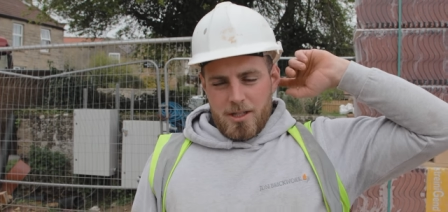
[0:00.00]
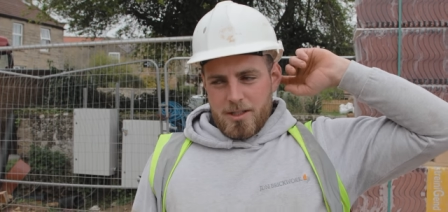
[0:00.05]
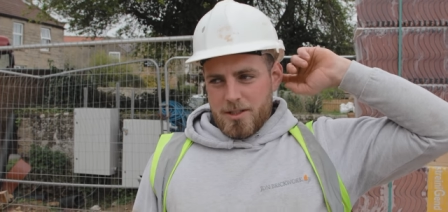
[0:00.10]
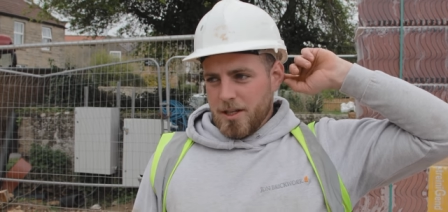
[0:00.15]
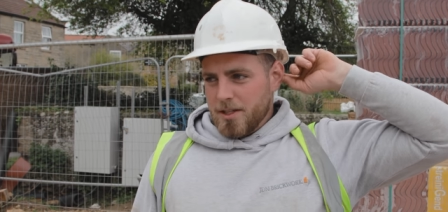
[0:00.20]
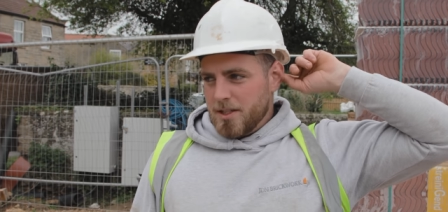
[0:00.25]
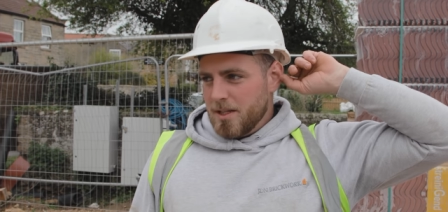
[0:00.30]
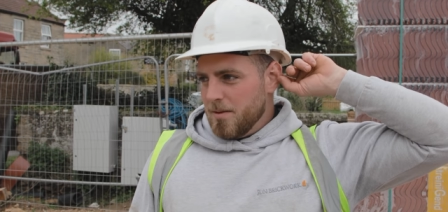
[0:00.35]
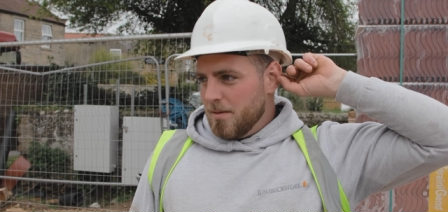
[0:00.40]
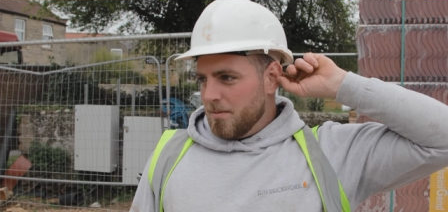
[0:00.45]

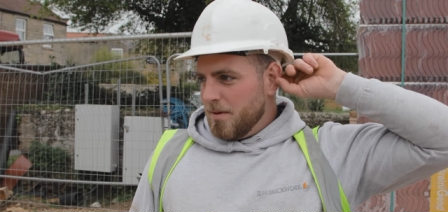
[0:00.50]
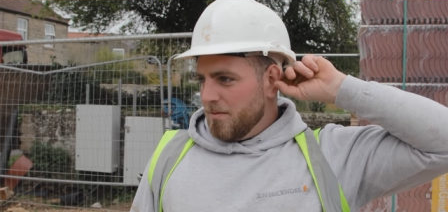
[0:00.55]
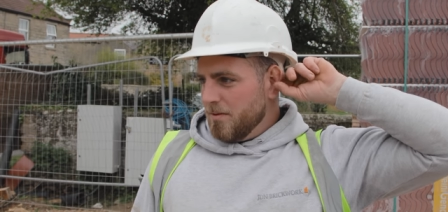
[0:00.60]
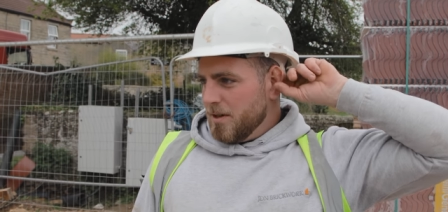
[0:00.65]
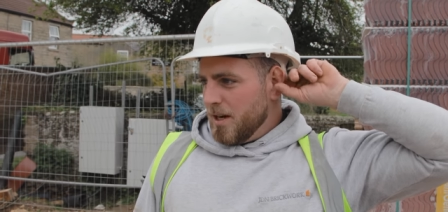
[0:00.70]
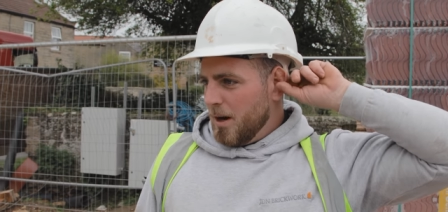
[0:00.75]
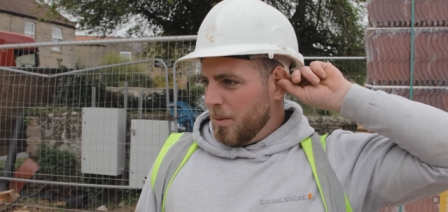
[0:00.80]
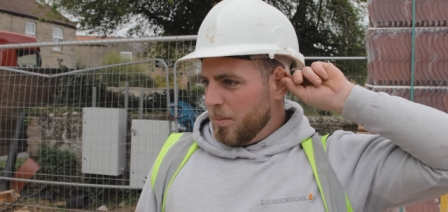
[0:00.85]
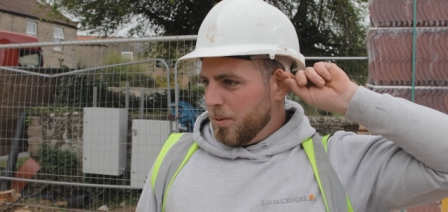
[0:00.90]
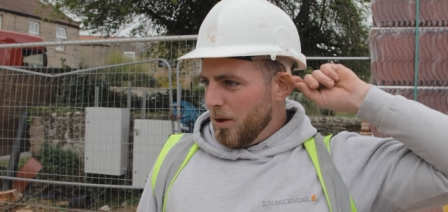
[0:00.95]
testing my
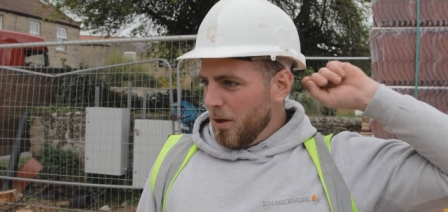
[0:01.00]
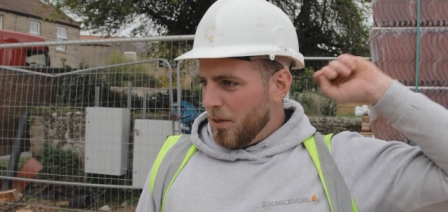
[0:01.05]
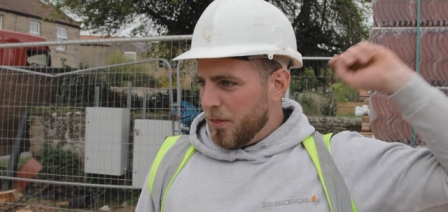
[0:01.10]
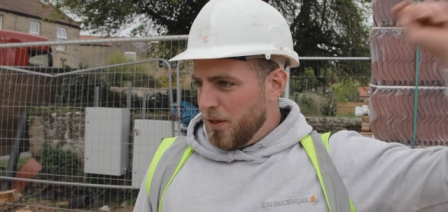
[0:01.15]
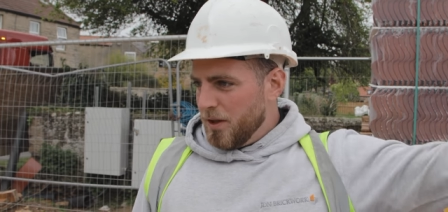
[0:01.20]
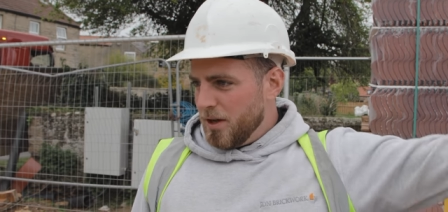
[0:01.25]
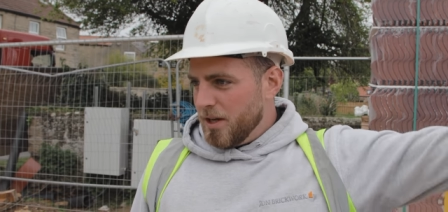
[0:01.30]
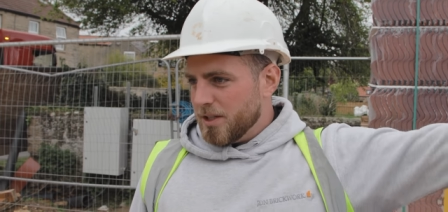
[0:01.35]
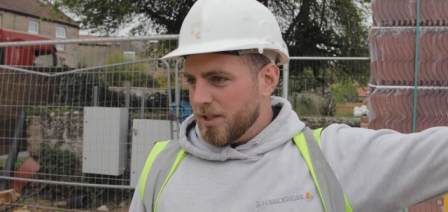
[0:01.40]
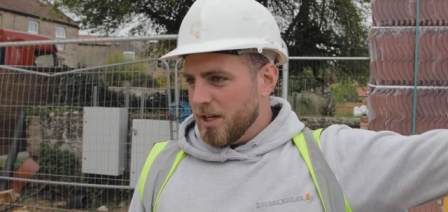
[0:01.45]
memory now, plot
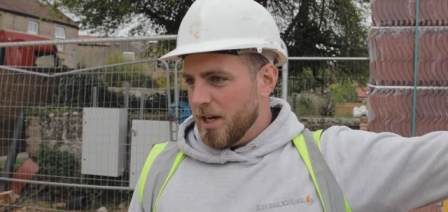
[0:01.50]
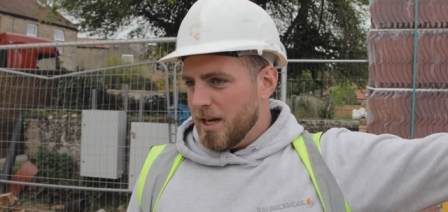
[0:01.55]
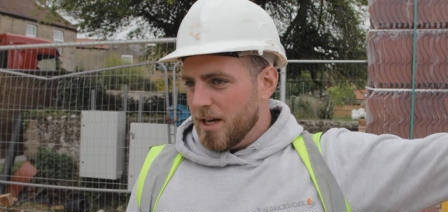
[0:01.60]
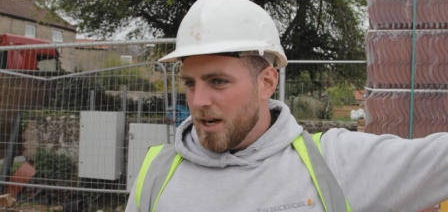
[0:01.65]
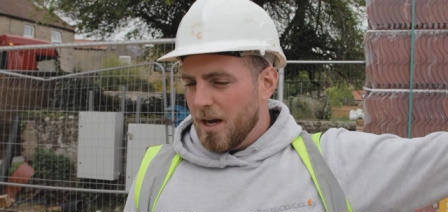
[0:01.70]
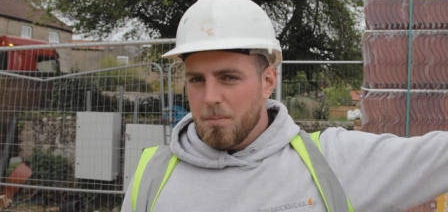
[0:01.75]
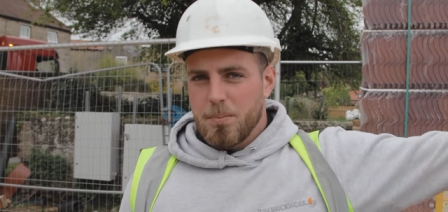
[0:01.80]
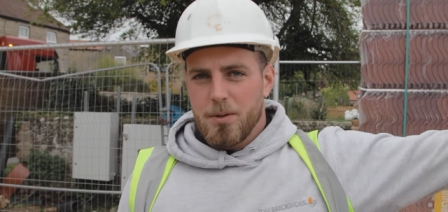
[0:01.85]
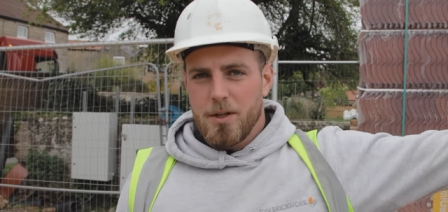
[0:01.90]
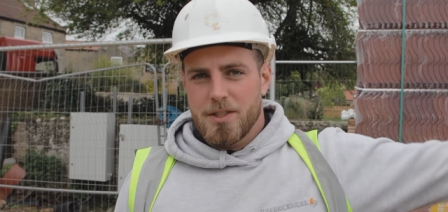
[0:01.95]

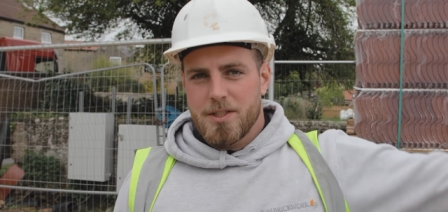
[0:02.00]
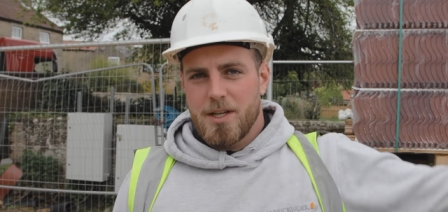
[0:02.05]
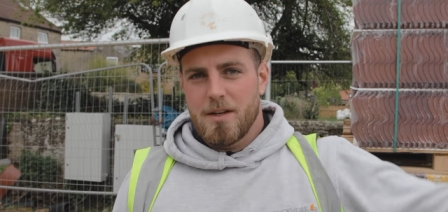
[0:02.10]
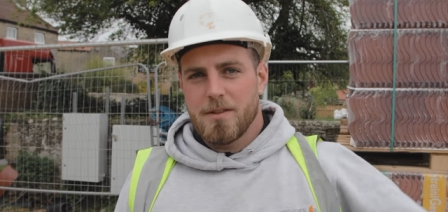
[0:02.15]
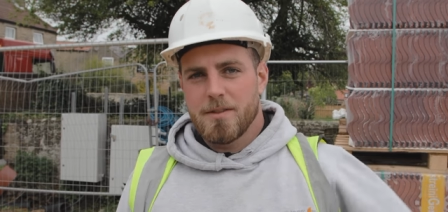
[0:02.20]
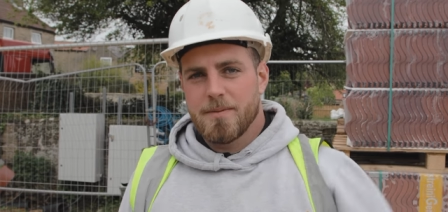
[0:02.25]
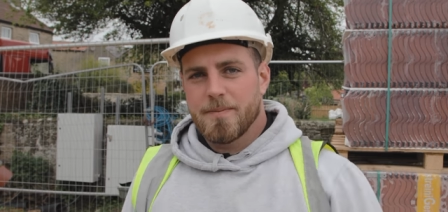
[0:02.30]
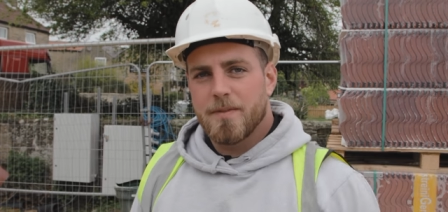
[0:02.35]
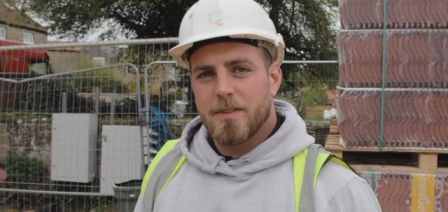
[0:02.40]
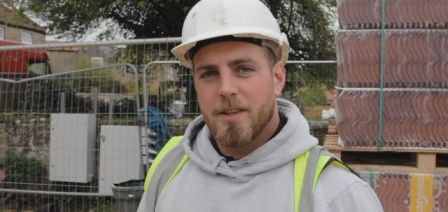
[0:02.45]
13 and plot
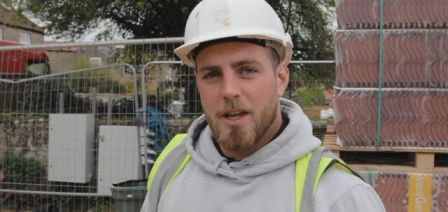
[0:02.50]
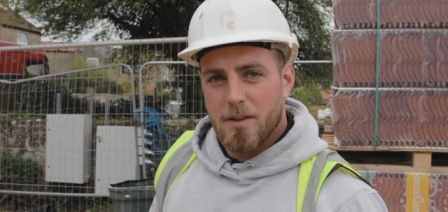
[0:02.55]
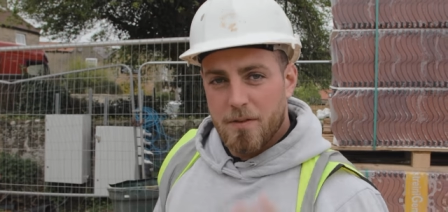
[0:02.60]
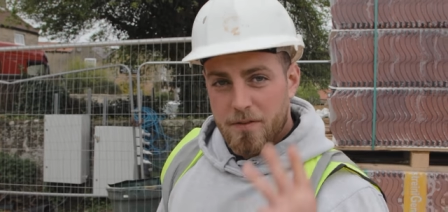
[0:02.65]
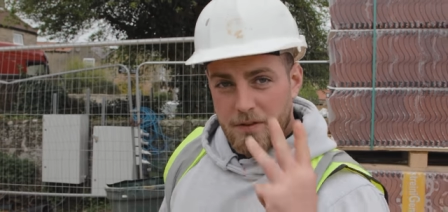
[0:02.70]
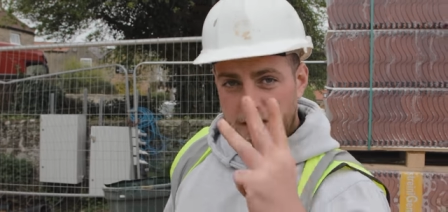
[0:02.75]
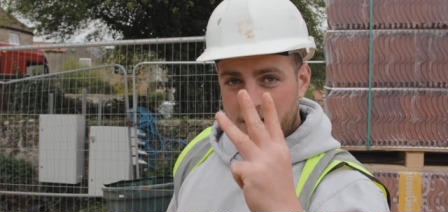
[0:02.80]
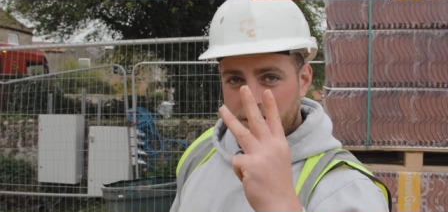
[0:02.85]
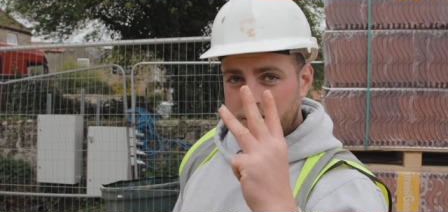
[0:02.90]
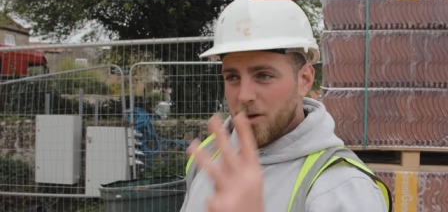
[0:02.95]
7. They're the
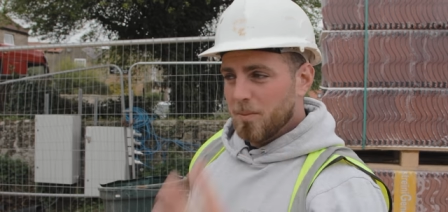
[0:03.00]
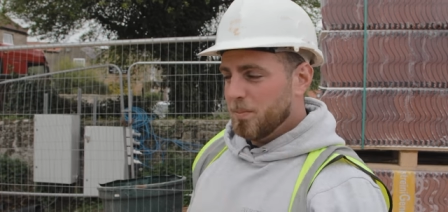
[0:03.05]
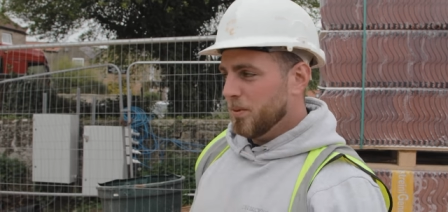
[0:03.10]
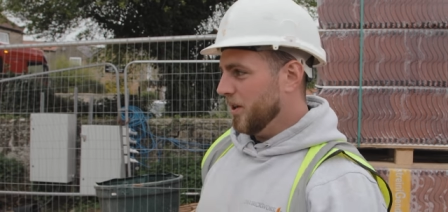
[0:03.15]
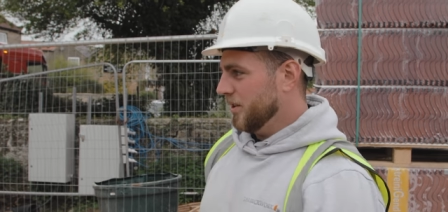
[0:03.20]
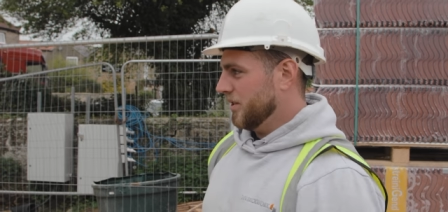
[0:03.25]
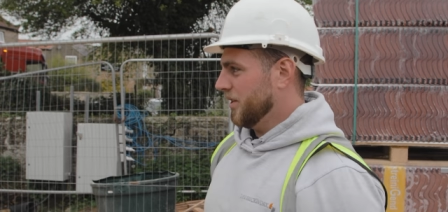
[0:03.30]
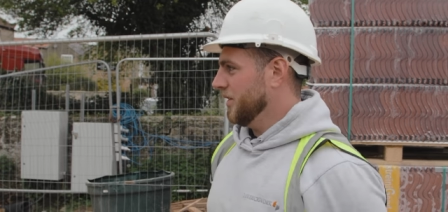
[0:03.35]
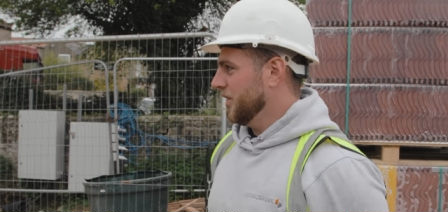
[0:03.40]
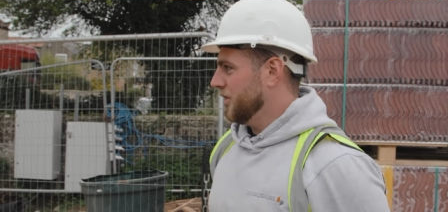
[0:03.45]
3 stone
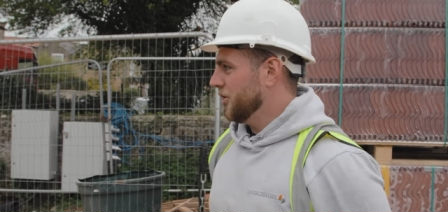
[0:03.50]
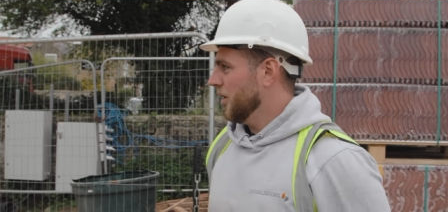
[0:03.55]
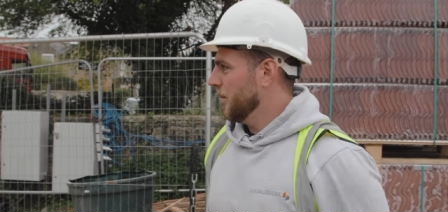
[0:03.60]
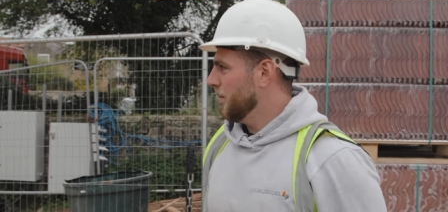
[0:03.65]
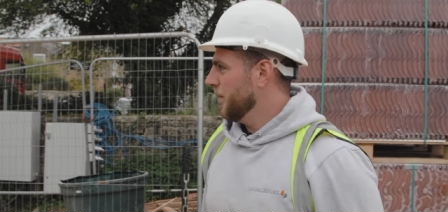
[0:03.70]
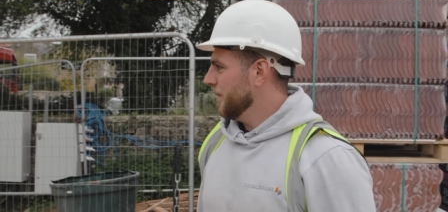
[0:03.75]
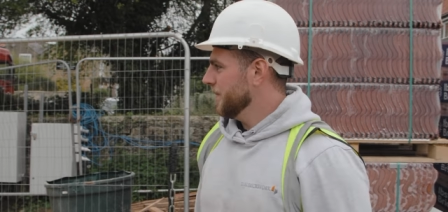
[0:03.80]
plots on this job.